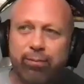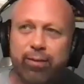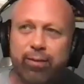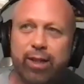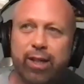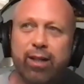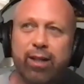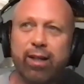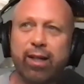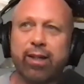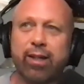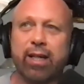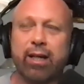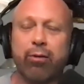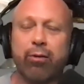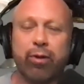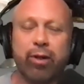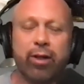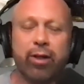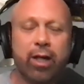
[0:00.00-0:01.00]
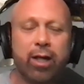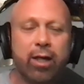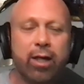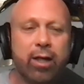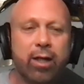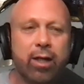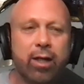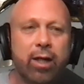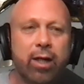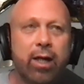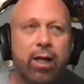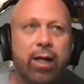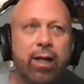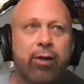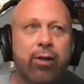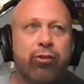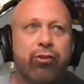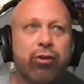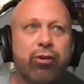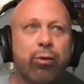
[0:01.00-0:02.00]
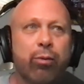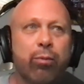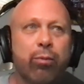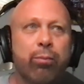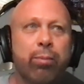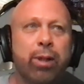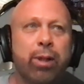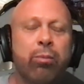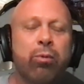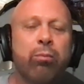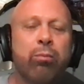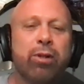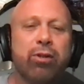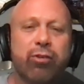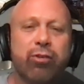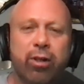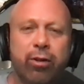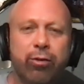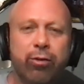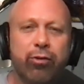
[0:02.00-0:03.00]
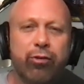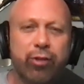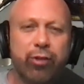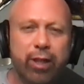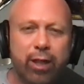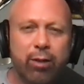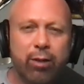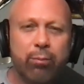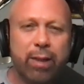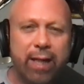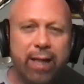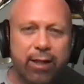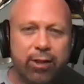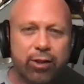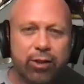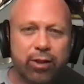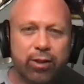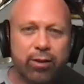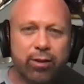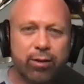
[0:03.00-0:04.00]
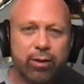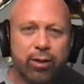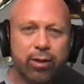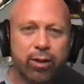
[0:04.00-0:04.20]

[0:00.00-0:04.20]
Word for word: get like that with." And so people misunderstand passion.